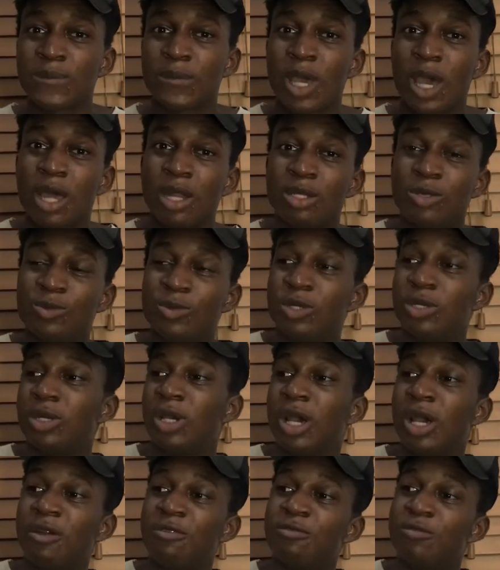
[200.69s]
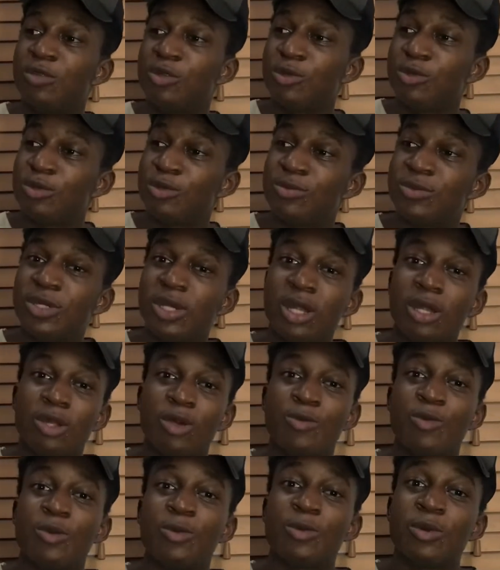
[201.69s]
and the way you have a YouTube
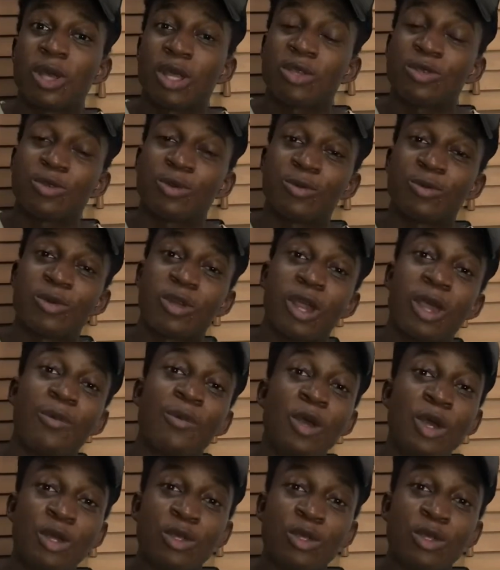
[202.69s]
channel, people can subscribe.